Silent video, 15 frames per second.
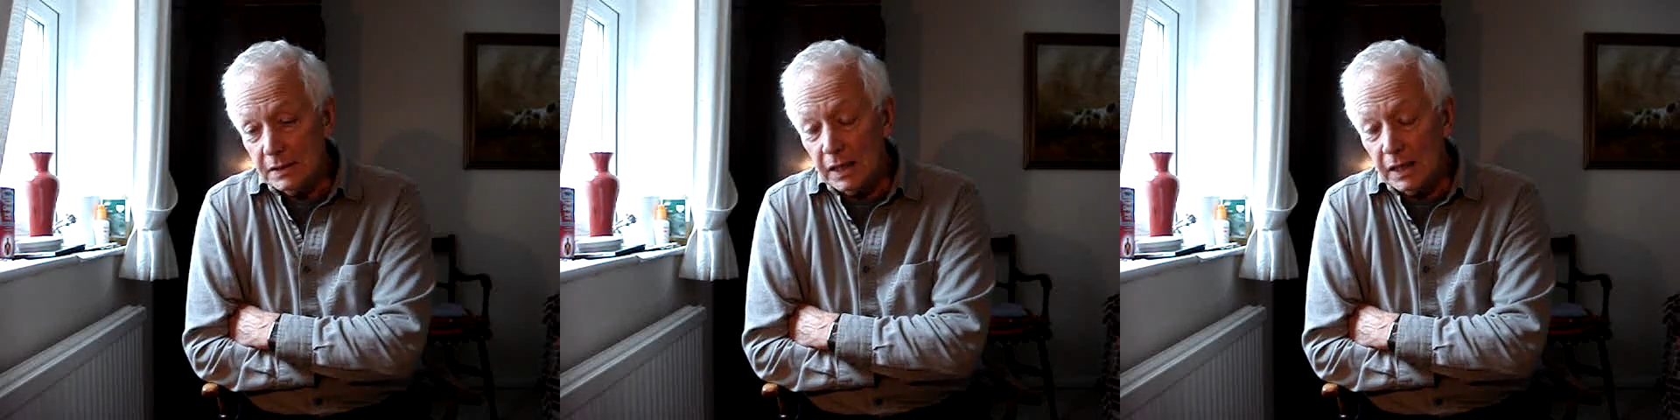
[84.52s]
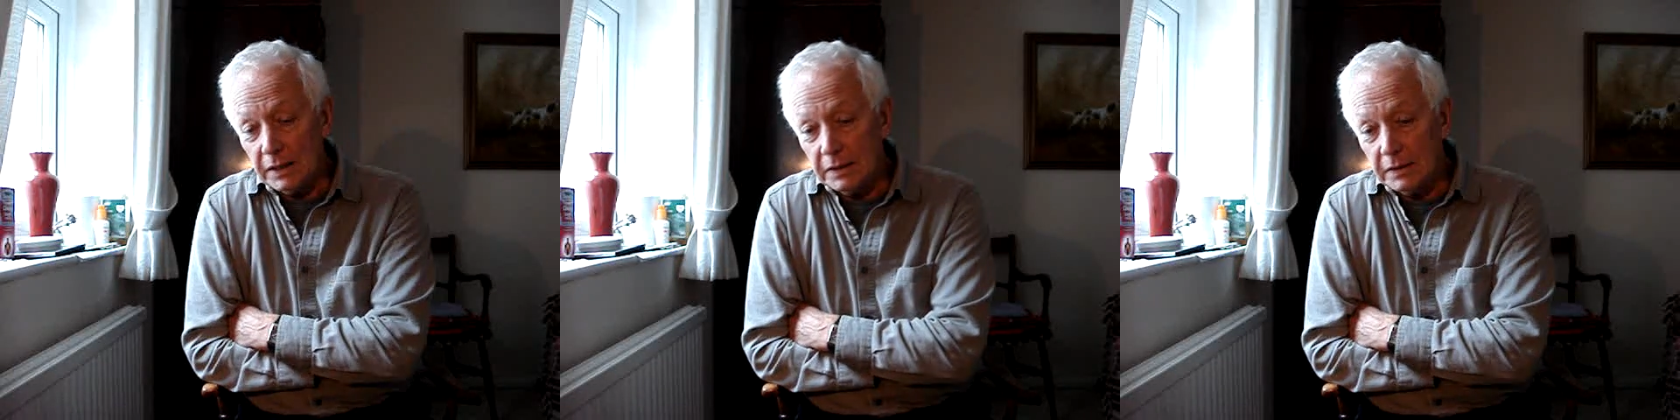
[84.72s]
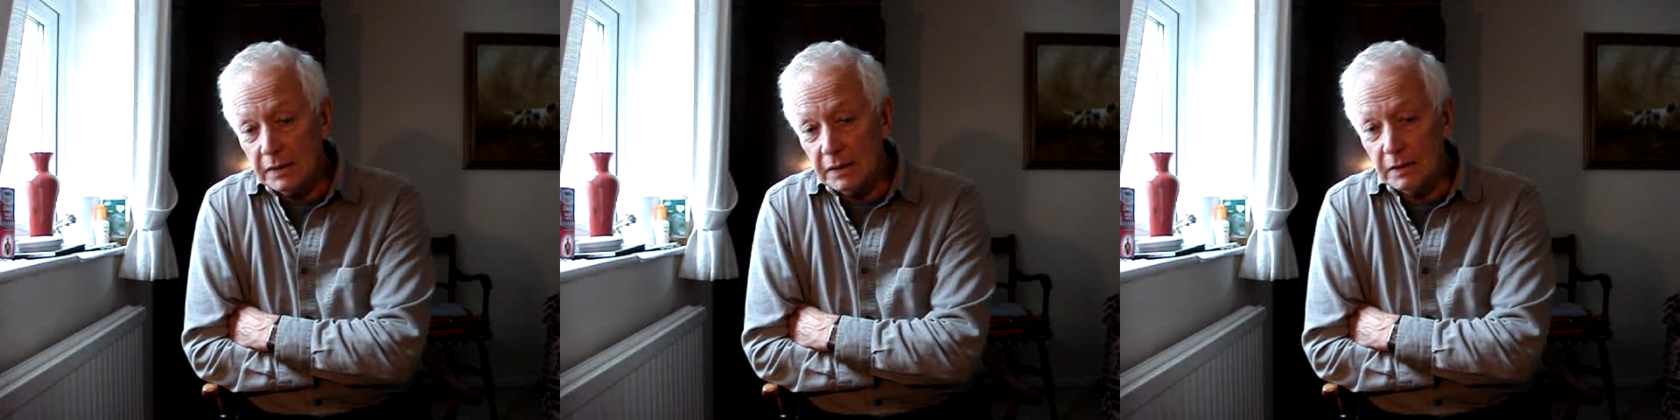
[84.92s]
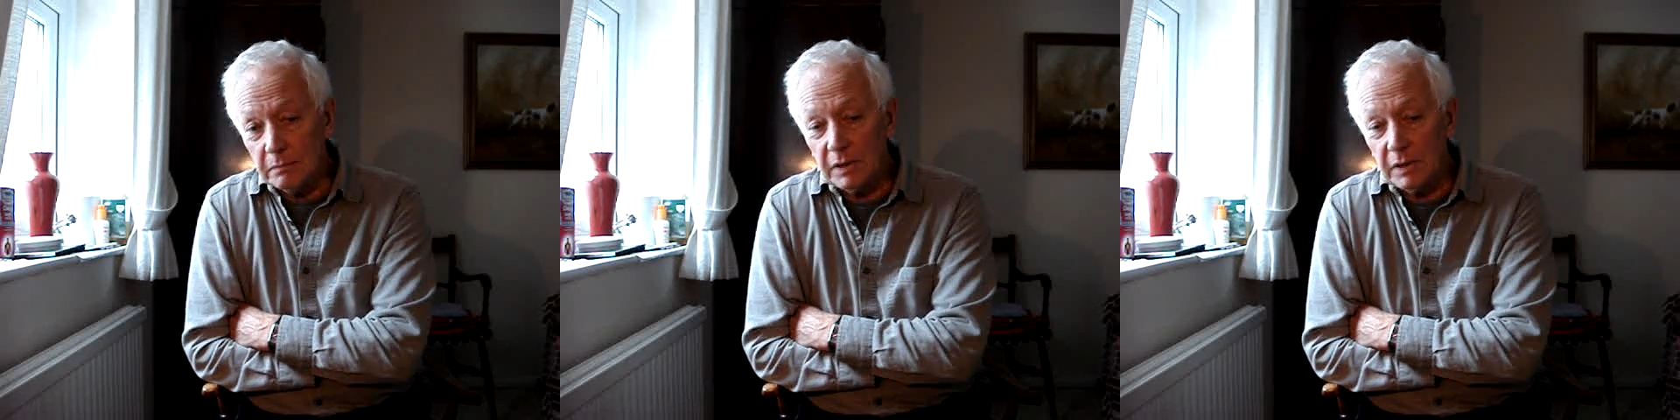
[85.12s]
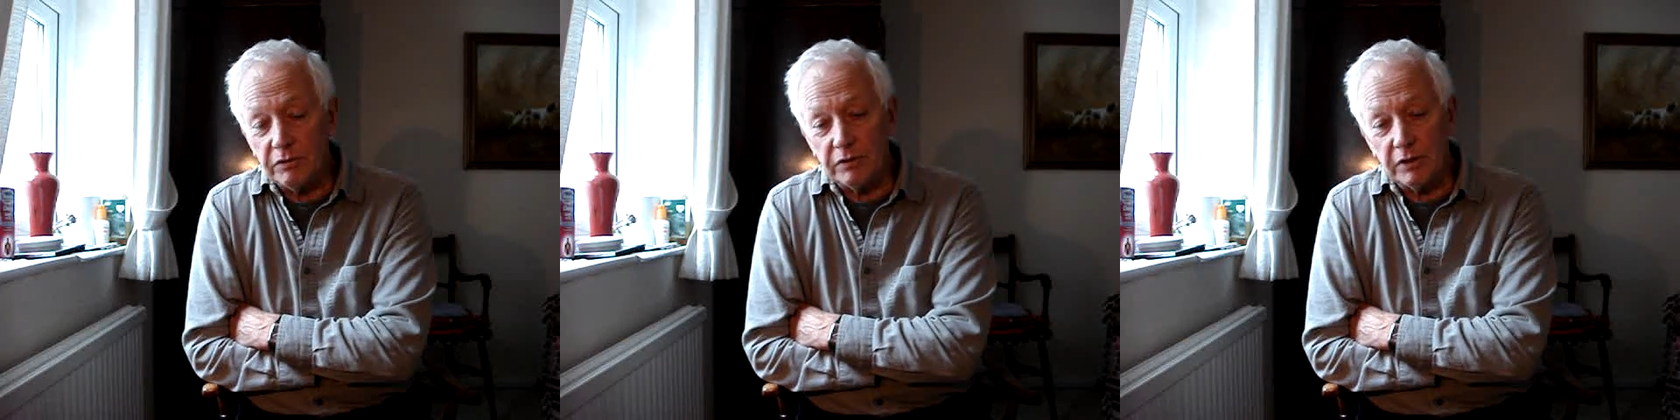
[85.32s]
And
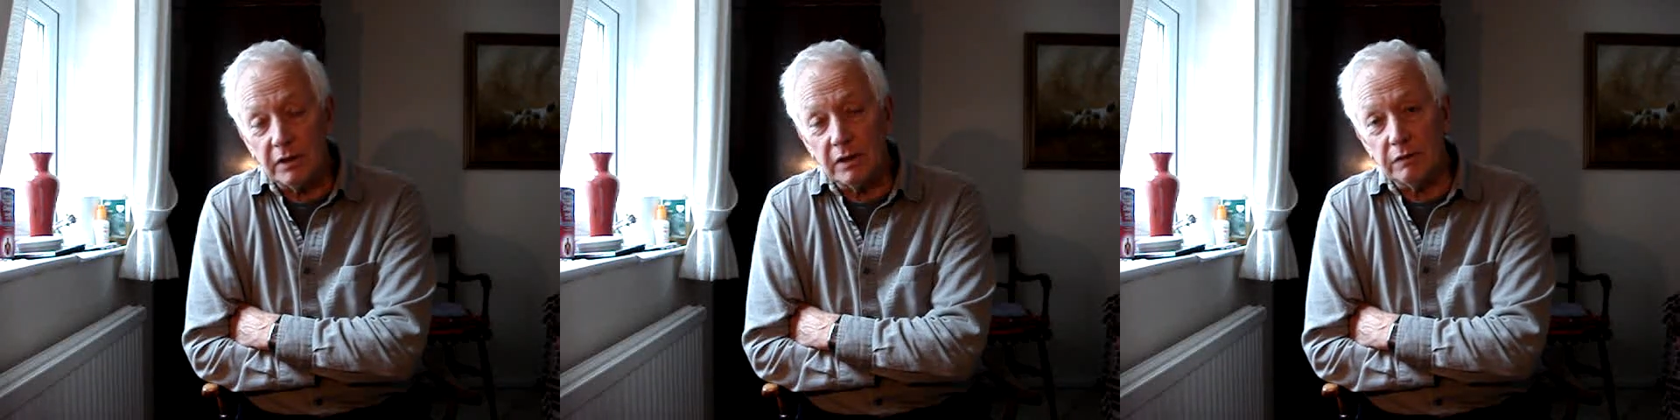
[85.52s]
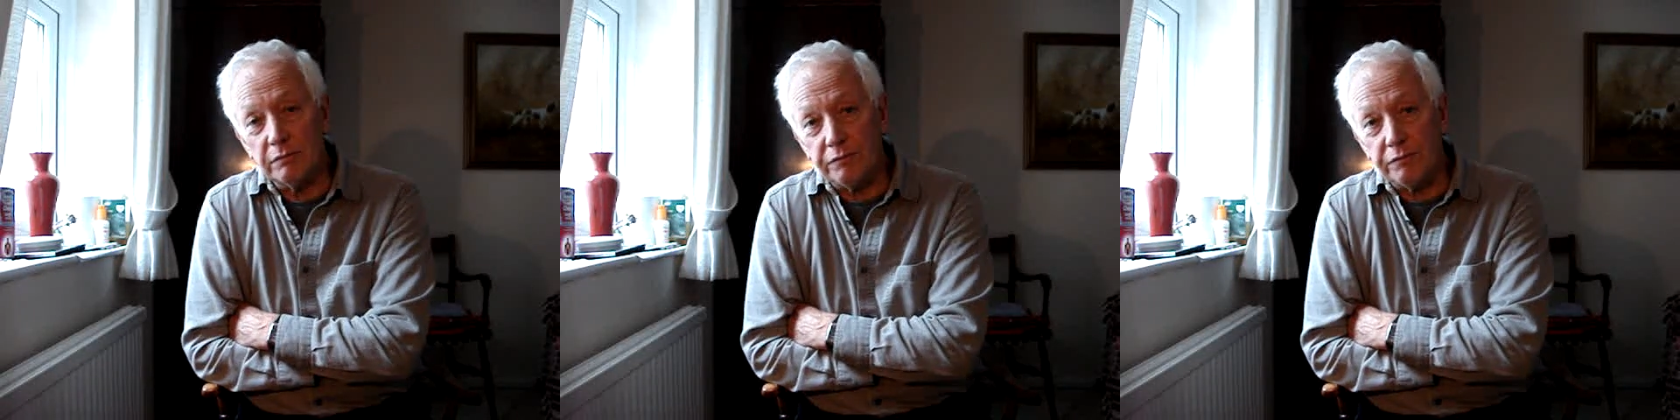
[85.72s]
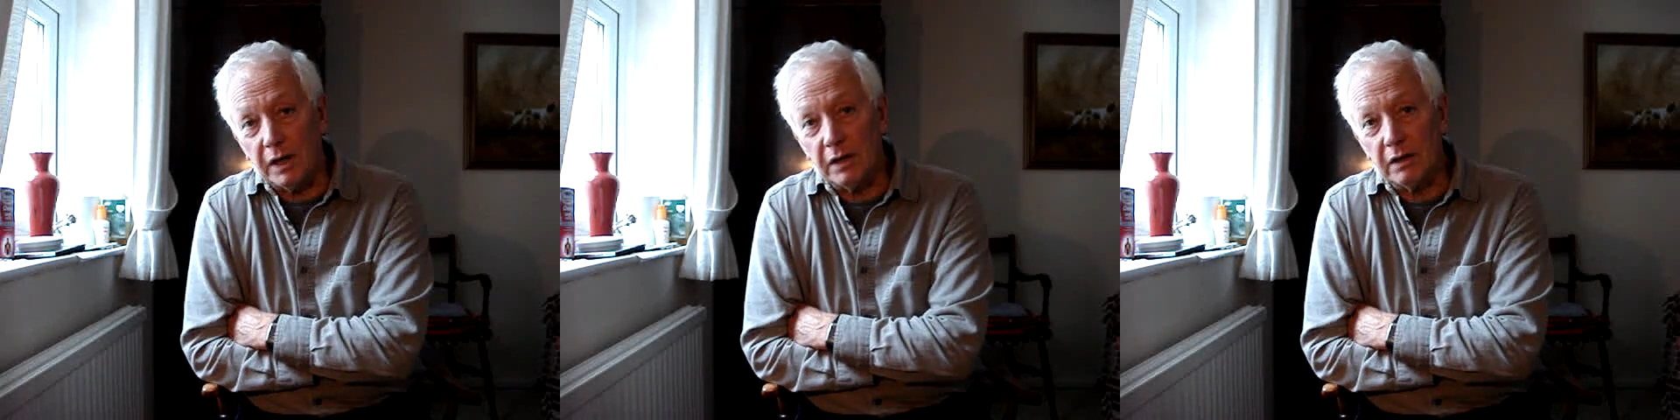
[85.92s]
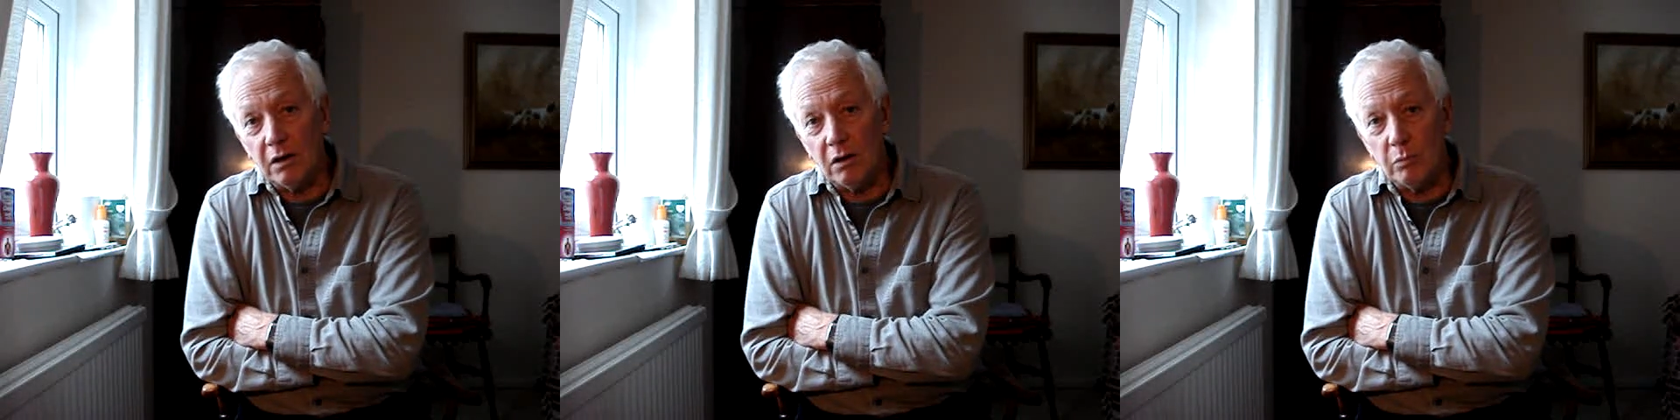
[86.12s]
um, he said, in fact,